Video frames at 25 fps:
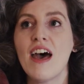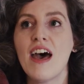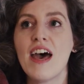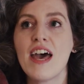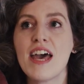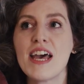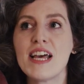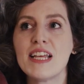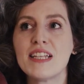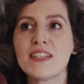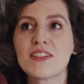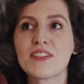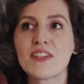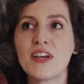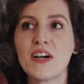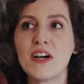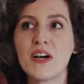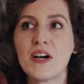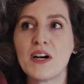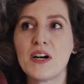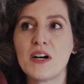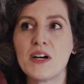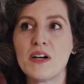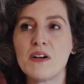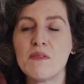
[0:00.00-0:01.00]
And
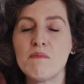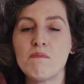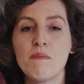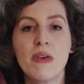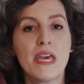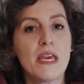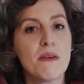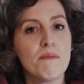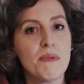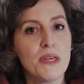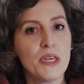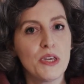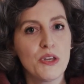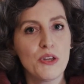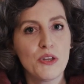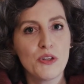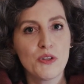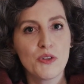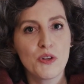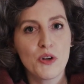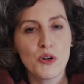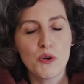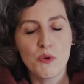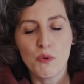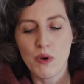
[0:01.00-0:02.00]
maybe you
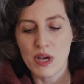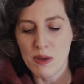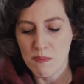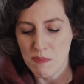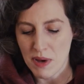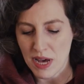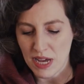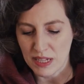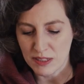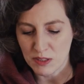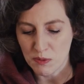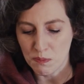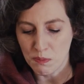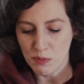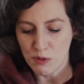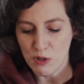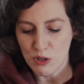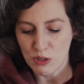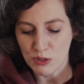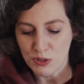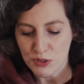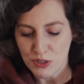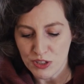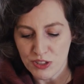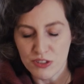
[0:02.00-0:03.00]
know about
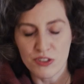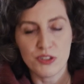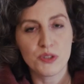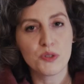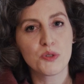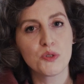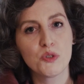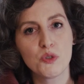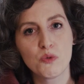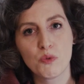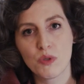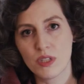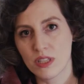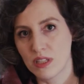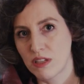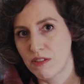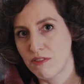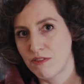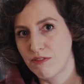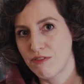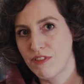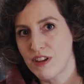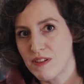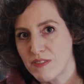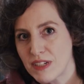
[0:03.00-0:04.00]
Plotinus, who was a
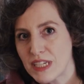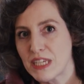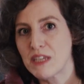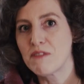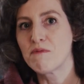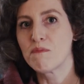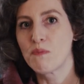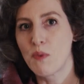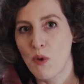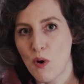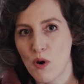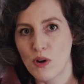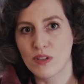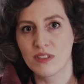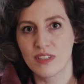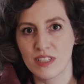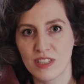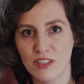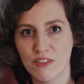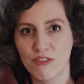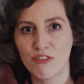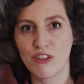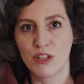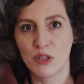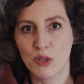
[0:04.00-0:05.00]
very
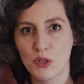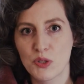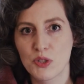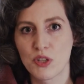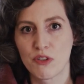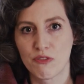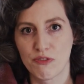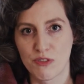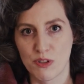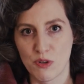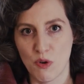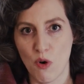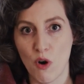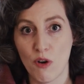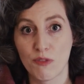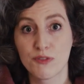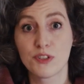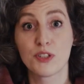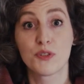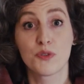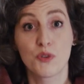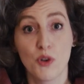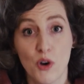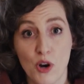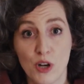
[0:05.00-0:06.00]
important philosopher of
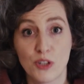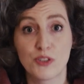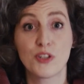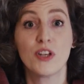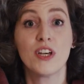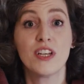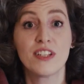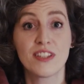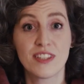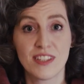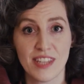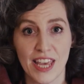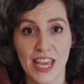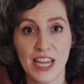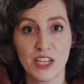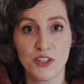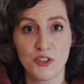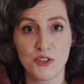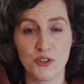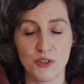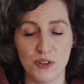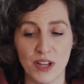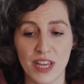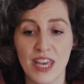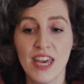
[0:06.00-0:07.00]
the 3rd
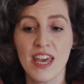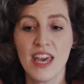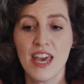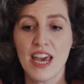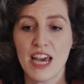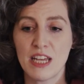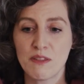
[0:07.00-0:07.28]
century.